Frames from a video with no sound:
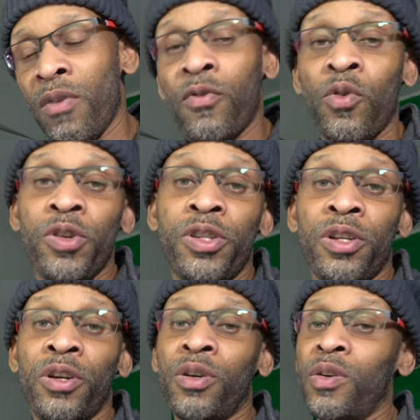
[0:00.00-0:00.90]
Of course,
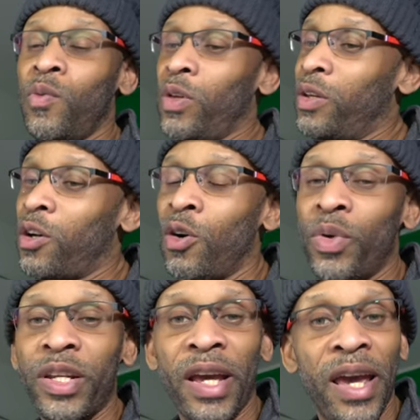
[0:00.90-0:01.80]
you know, you go
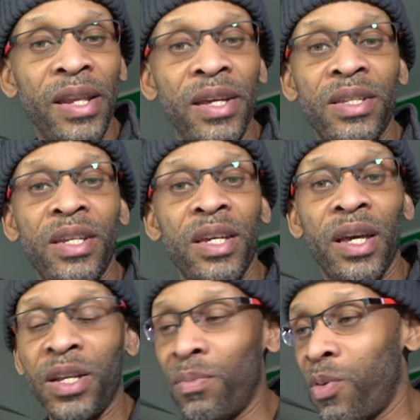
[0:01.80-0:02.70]
with your A D
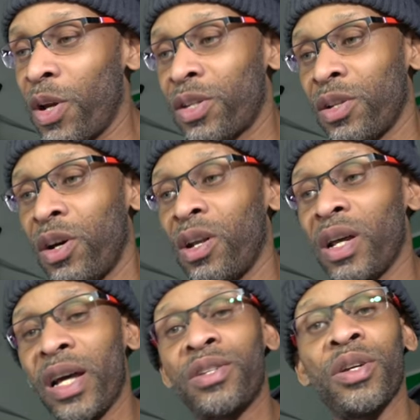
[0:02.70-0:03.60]
T and your Brinks and all of that,